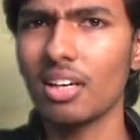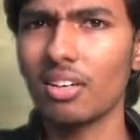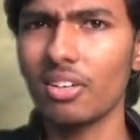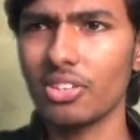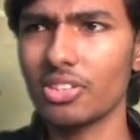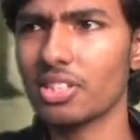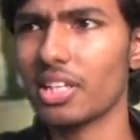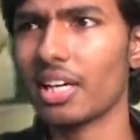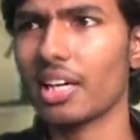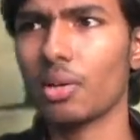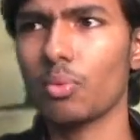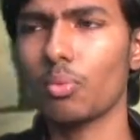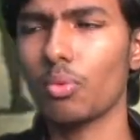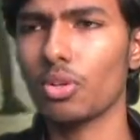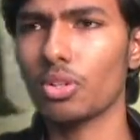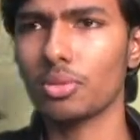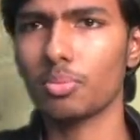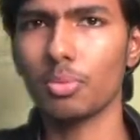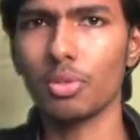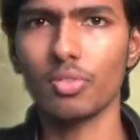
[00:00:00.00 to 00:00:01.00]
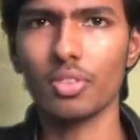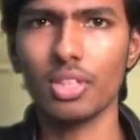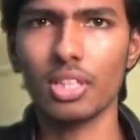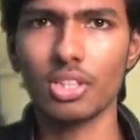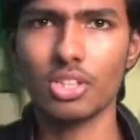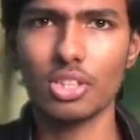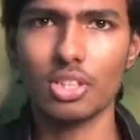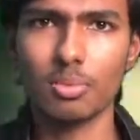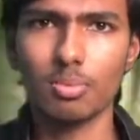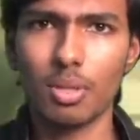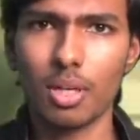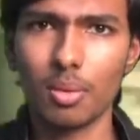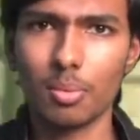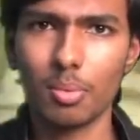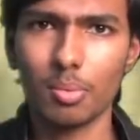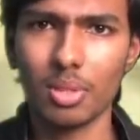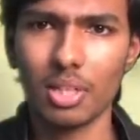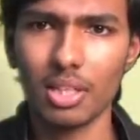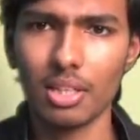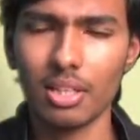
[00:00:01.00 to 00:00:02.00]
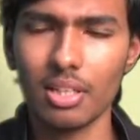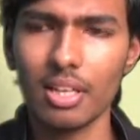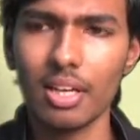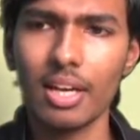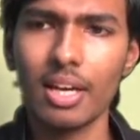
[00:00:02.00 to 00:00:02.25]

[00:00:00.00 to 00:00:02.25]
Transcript: her second worst movie that she's probably in.